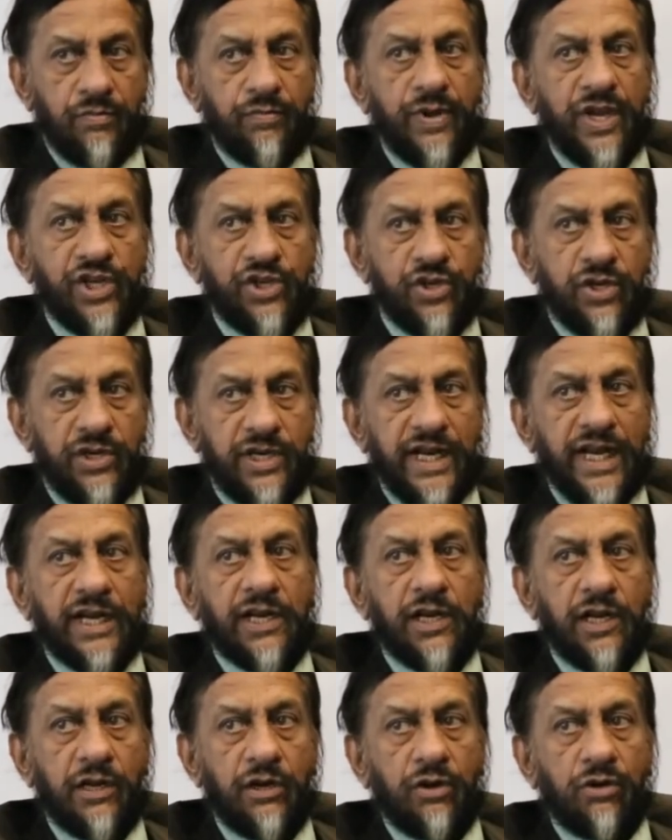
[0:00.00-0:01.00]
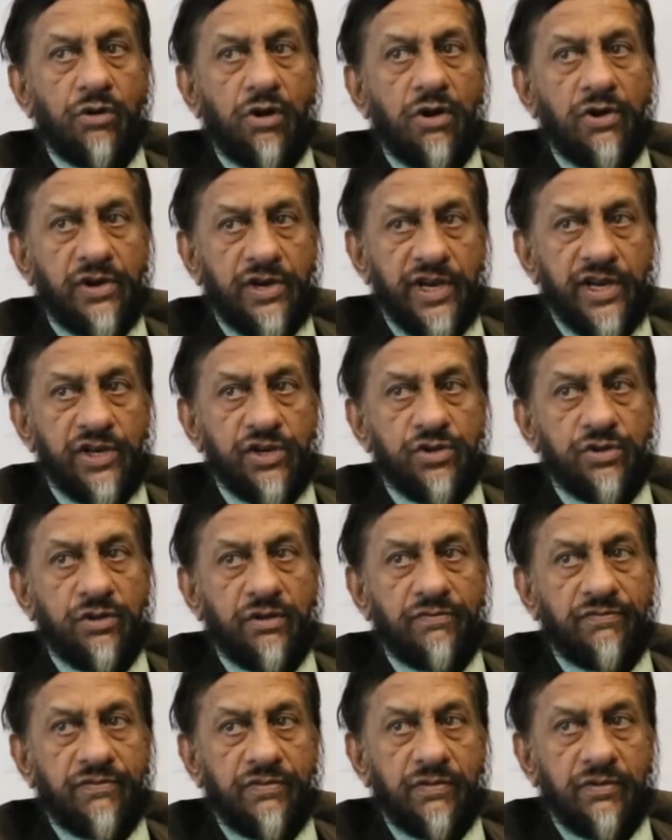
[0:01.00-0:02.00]
major technical contents
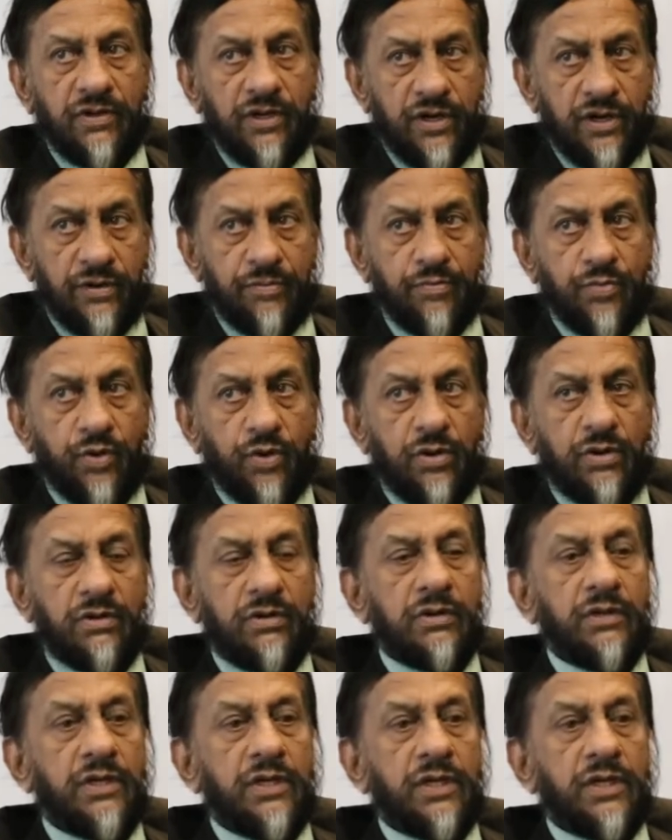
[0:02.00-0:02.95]
of a report,